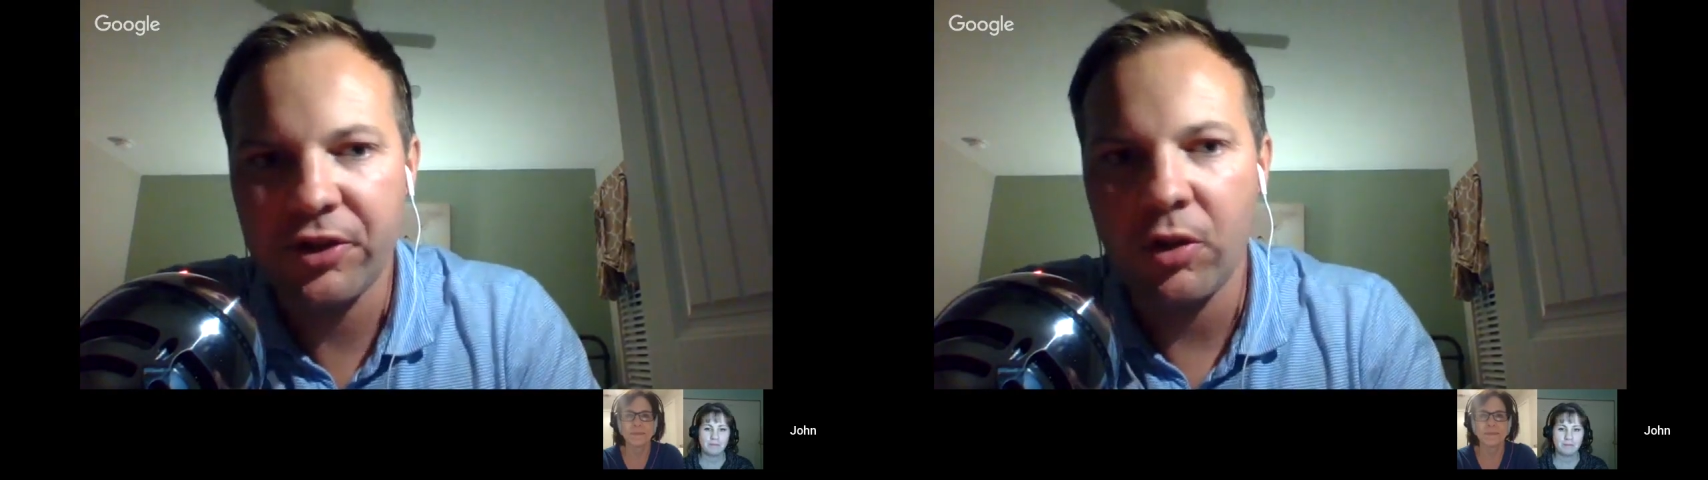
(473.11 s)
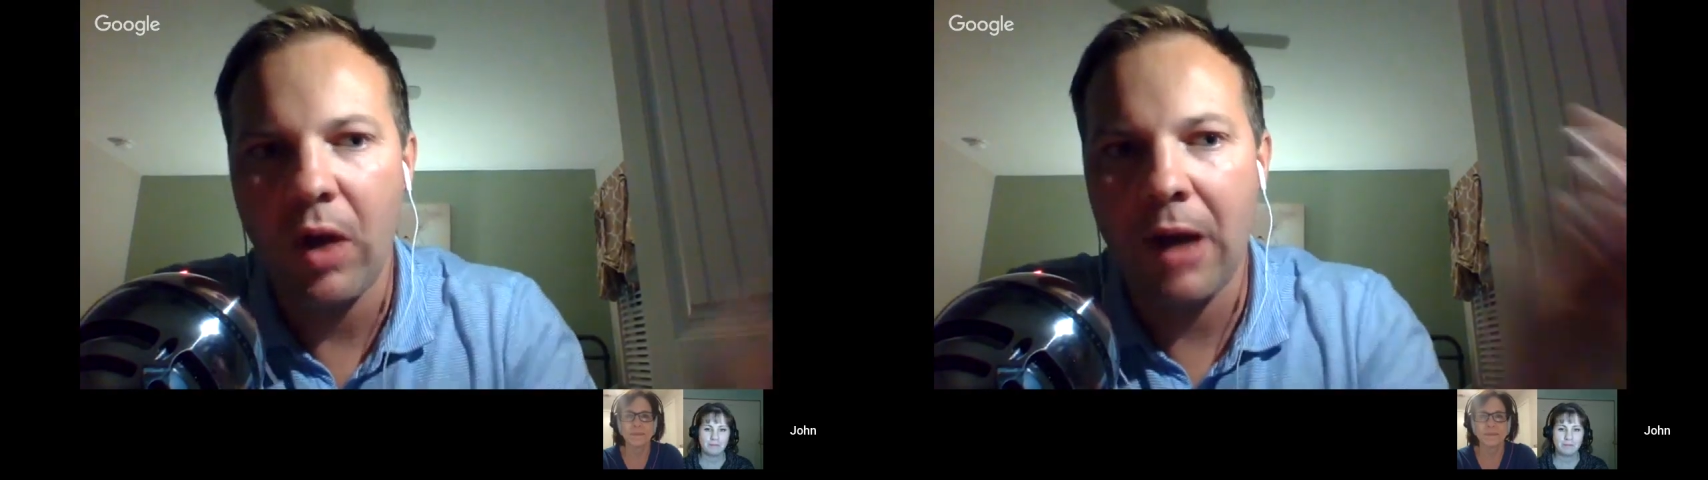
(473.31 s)

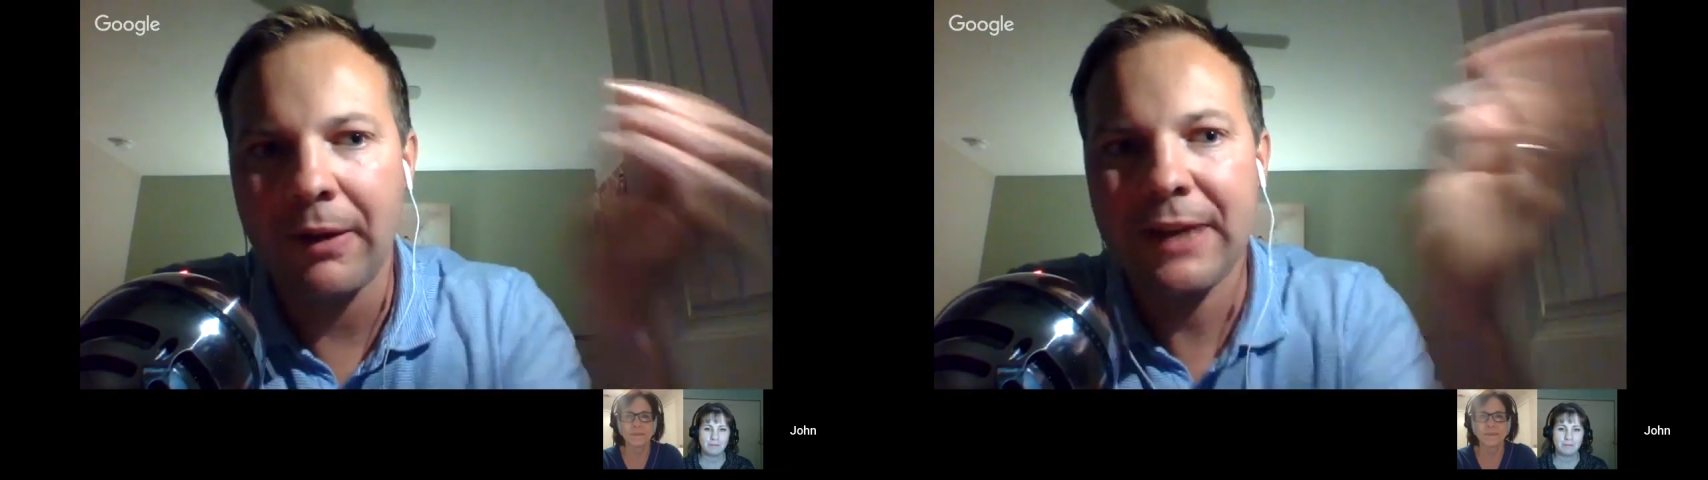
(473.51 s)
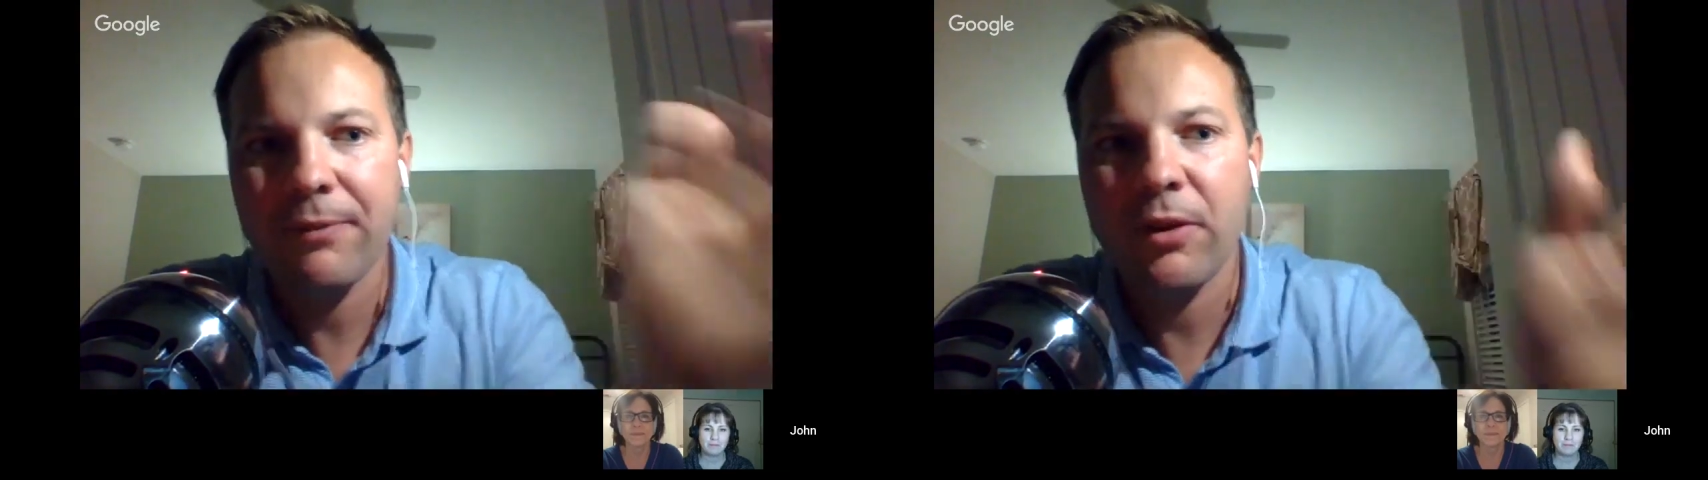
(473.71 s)
So I'll
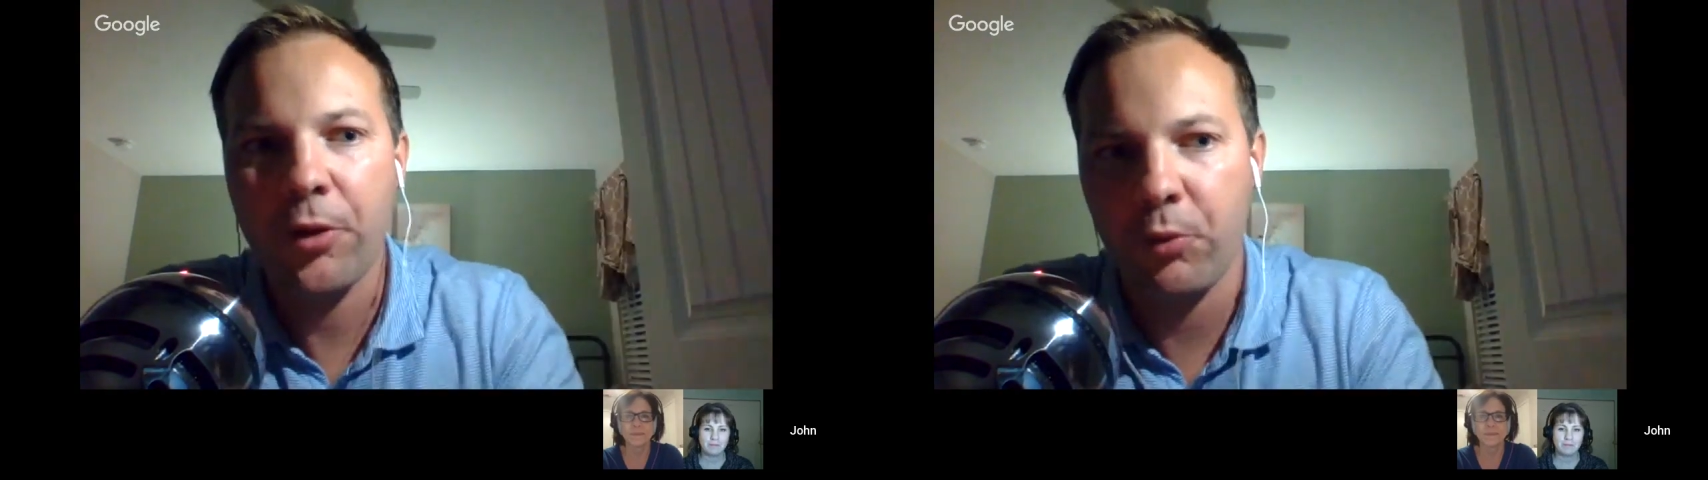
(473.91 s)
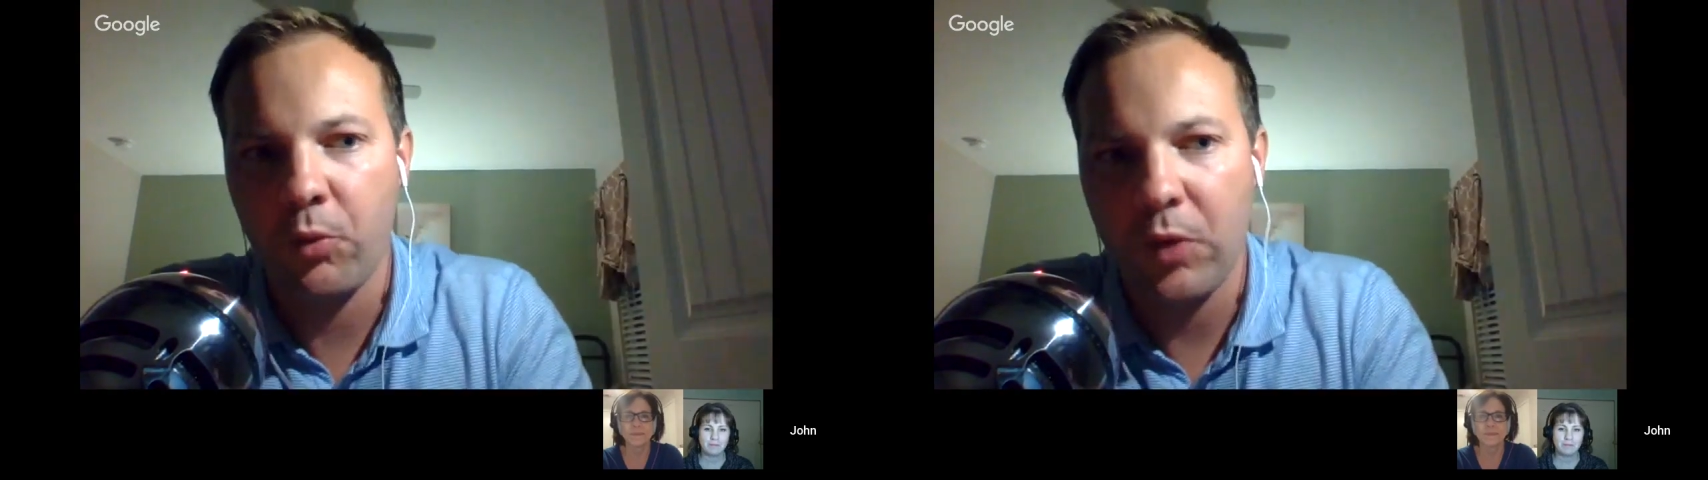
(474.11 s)
give you
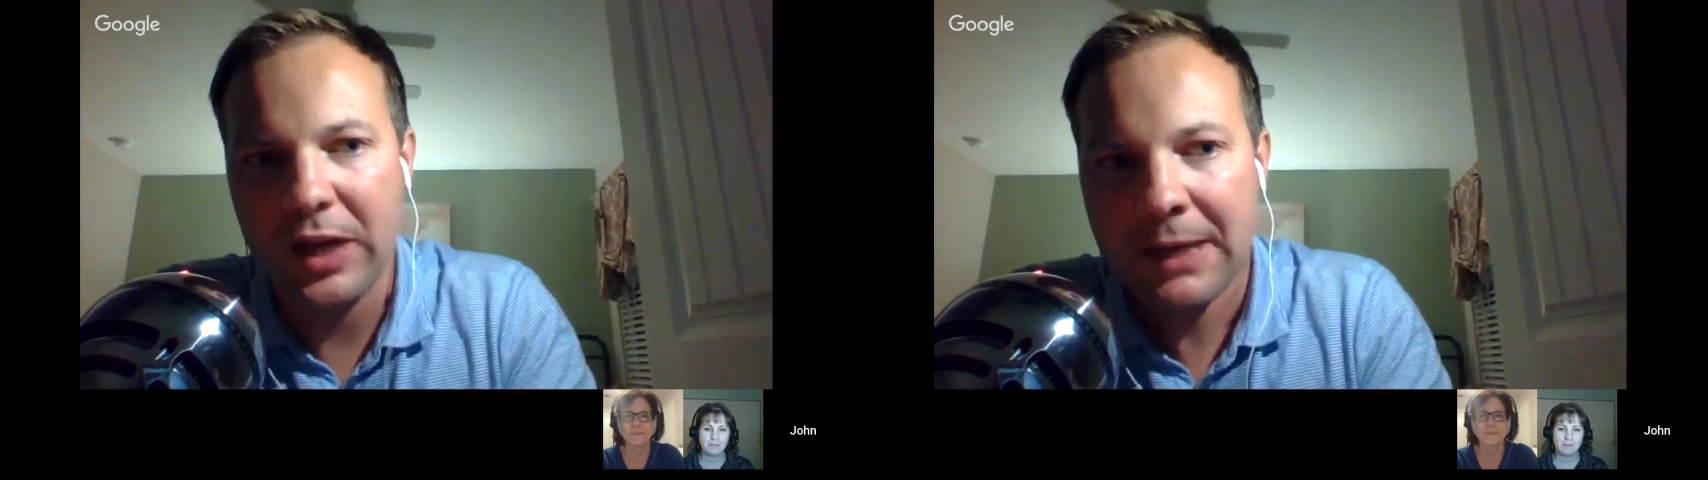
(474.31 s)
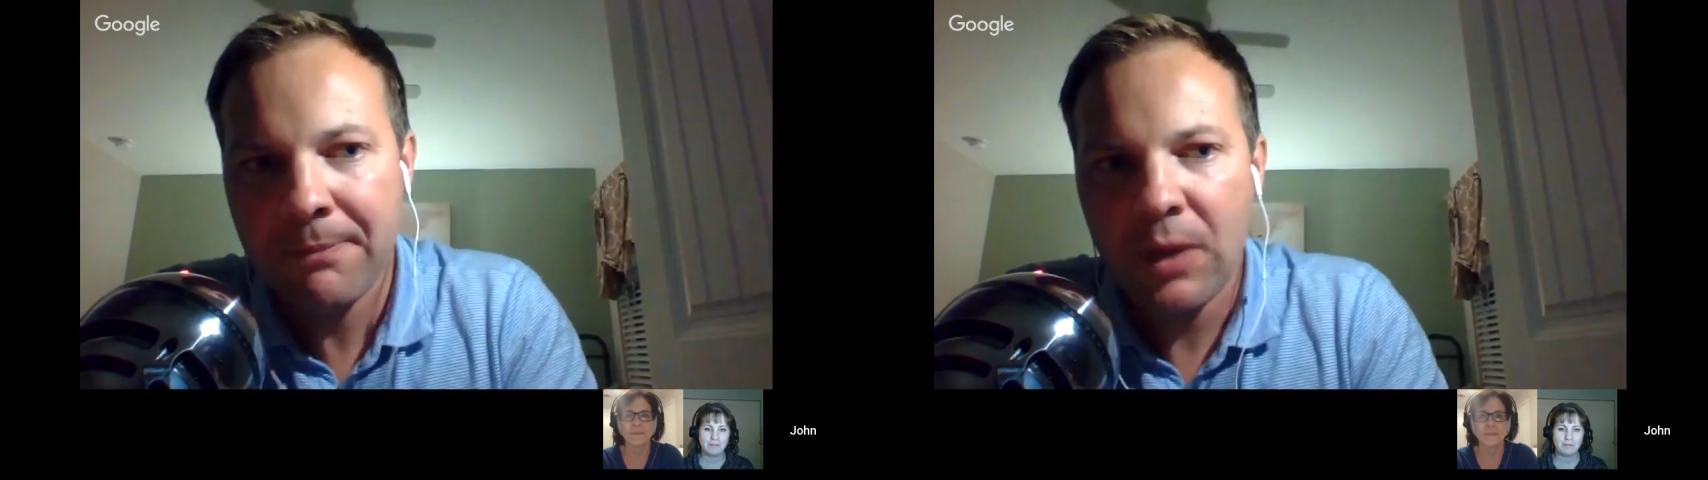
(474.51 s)
3.